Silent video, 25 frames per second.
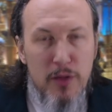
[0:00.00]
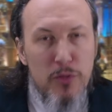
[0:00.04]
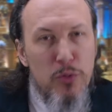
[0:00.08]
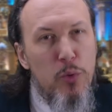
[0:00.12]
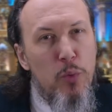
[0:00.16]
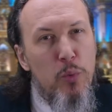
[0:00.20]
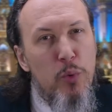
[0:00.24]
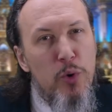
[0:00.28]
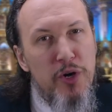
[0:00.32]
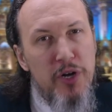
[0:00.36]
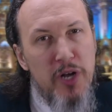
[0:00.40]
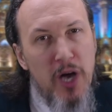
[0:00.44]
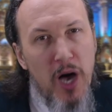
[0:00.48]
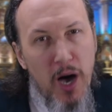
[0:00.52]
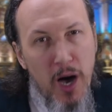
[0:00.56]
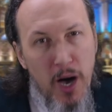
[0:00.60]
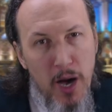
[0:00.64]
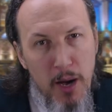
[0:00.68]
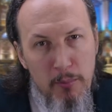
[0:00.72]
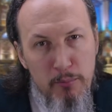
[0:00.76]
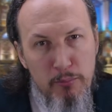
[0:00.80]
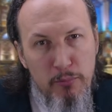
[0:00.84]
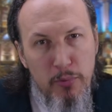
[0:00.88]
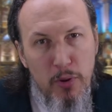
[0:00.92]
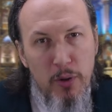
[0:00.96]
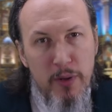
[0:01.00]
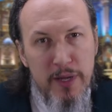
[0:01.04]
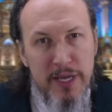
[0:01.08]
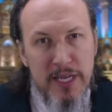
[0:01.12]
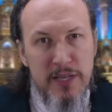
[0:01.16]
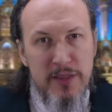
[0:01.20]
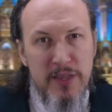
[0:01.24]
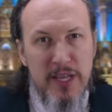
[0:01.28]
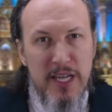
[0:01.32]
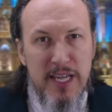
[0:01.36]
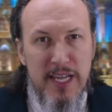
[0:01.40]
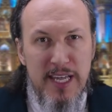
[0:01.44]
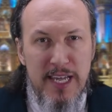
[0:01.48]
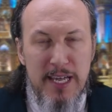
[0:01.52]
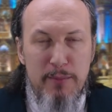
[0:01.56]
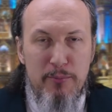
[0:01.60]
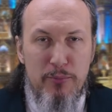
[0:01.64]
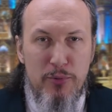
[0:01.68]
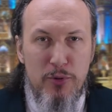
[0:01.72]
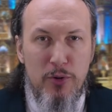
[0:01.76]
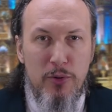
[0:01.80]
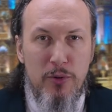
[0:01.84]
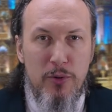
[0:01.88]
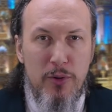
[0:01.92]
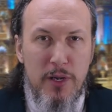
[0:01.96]
The word humble in the
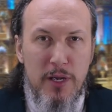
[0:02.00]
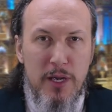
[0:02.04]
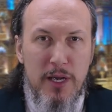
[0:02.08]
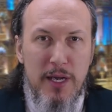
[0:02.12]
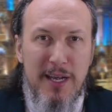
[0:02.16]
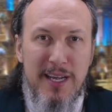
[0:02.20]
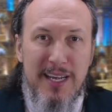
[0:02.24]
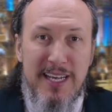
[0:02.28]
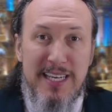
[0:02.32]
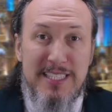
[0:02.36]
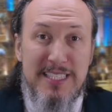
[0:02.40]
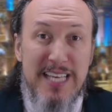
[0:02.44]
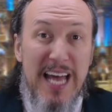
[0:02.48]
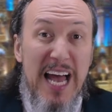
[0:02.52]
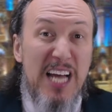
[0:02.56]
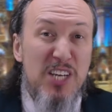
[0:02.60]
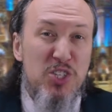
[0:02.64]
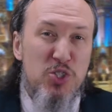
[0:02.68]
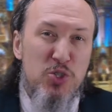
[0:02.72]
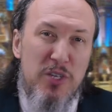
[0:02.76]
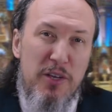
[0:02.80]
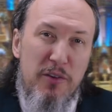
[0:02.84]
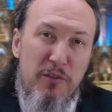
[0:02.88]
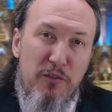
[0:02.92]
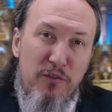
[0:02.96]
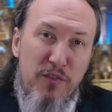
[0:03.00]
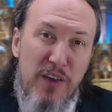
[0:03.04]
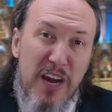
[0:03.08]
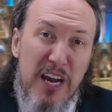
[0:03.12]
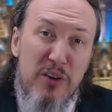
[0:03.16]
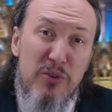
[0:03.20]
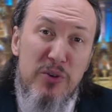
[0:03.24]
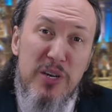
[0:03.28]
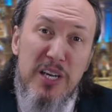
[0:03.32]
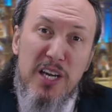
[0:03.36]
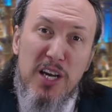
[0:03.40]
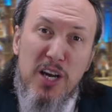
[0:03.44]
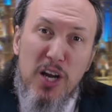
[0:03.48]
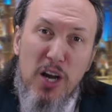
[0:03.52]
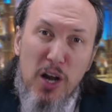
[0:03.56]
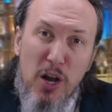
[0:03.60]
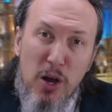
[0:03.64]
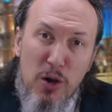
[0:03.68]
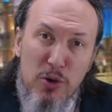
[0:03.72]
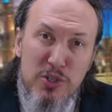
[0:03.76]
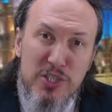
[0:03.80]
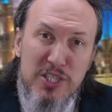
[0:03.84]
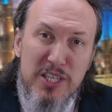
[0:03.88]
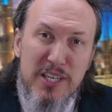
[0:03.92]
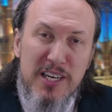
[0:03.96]
Hebrew is actually very
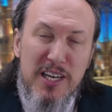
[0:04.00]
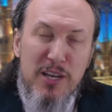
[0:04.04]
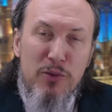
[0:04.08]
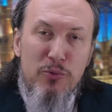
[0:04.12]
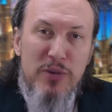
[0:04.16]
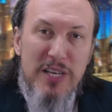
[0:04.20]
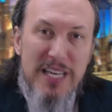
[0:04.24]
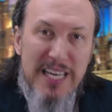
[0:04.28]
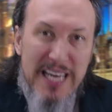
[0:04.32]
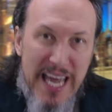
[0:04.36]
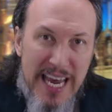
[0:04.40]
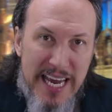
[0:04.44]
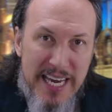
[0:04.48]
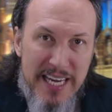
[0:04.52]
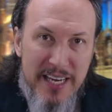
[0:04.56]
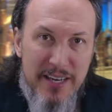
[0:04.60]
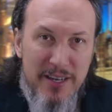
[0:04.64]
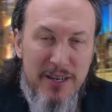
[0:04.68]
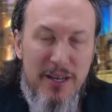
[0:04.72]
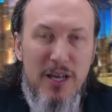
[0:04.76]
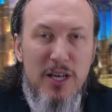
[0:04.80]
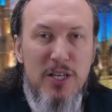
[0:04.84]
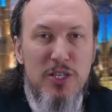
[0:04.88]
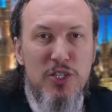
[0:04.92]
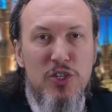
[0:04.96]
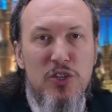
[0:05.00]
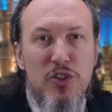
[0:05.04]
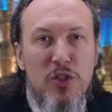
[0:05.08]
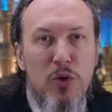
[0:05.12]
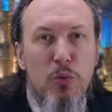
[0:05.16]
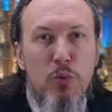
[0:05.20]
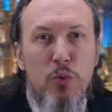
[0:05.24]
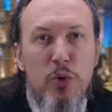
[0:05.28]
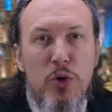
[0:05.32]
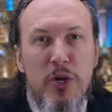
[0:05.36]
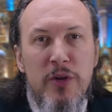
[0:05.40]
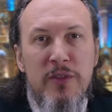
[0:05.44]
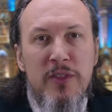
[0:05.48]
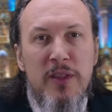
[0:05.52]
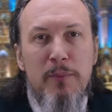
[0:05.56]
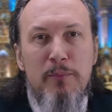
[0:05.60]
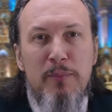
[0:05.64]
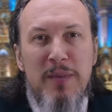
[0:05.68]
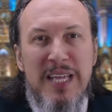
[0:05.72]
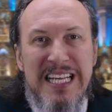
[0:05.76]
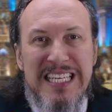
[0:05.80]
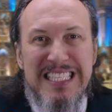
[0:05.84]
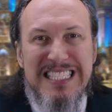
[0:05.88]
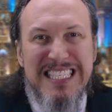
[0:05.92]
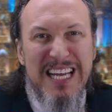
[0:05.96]
closely related to the word that
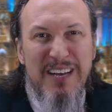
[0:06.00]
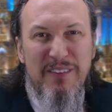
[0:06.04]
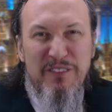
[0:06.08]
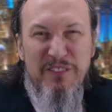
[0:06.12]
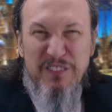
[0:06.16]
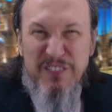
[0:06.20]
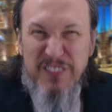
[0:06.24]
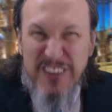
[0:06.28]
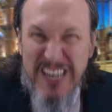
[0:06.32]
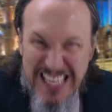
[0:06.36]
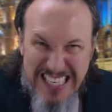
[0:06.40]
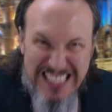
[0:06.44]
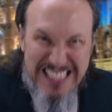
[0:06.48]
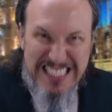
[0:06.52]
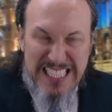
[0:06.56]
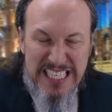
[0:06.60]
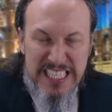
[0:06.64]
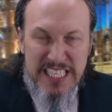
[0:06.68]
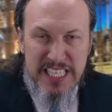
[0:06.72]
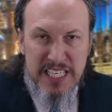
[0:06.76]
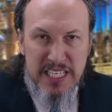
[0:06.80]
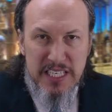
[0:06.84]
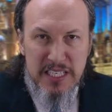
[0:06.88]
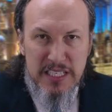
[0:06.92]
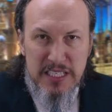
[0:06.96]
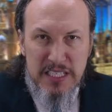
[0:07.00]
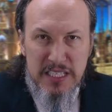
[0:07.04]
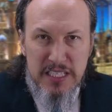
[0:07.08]
means afflicted.